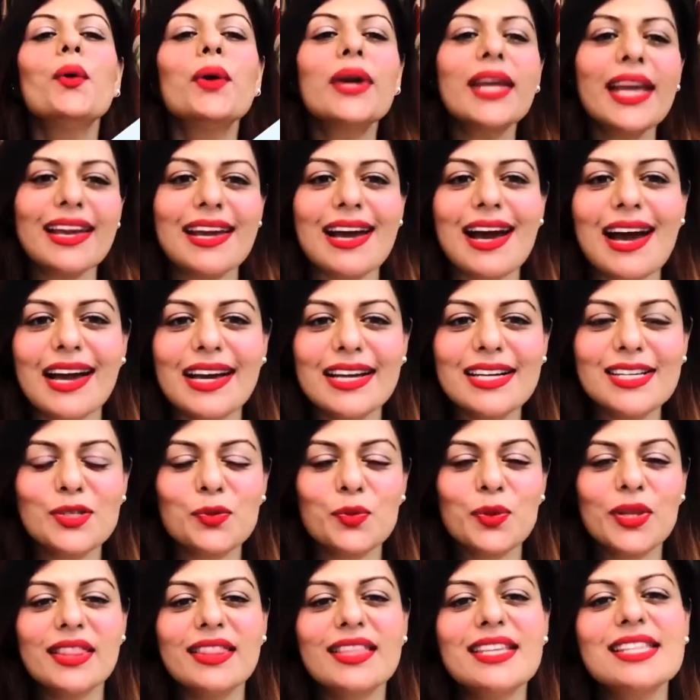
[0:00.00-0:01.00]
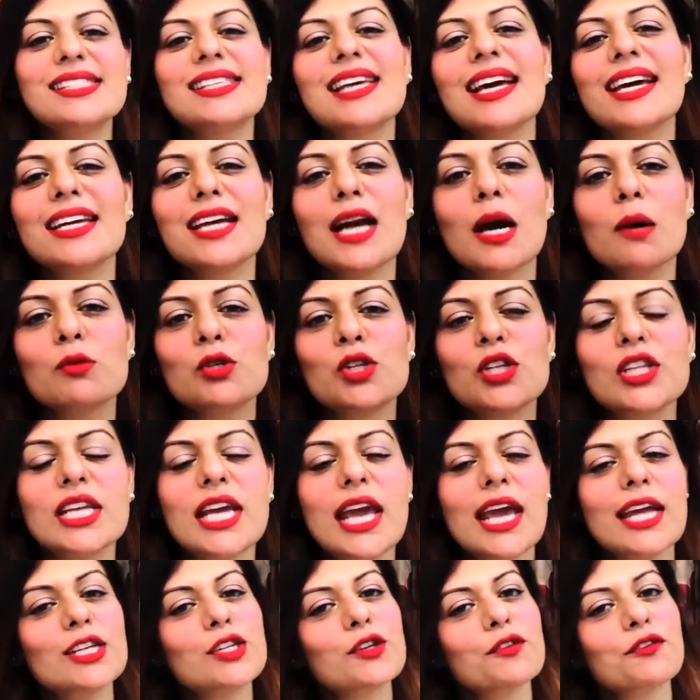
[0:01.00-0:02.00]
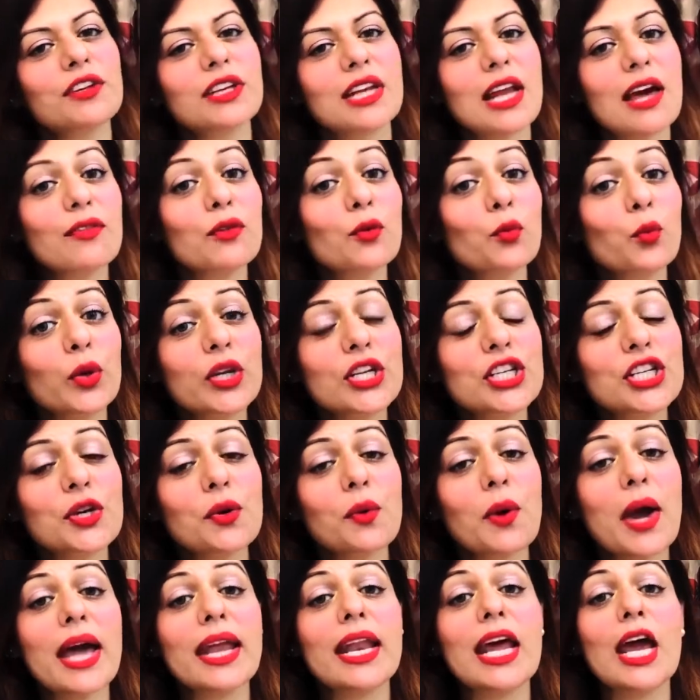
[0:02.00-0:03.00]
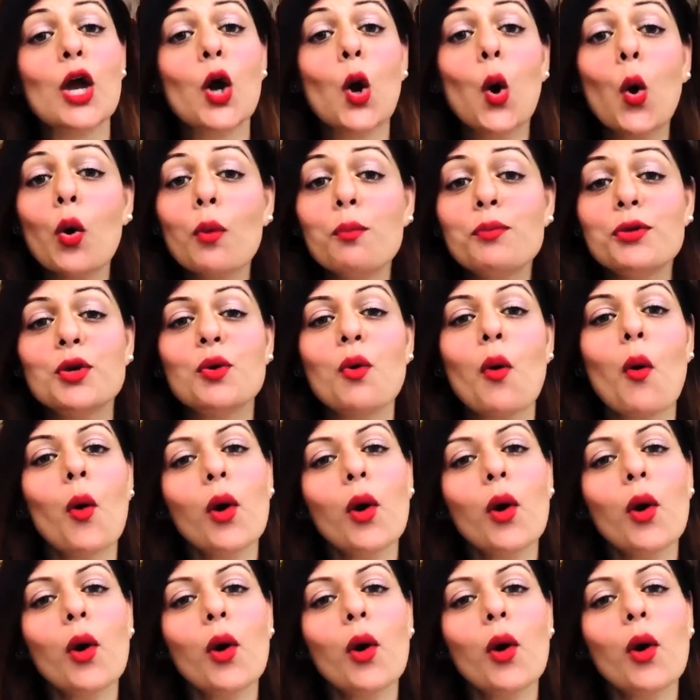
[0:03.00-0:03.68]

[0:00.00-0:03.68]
Okay guys, with this I come to the end of another video and I hope you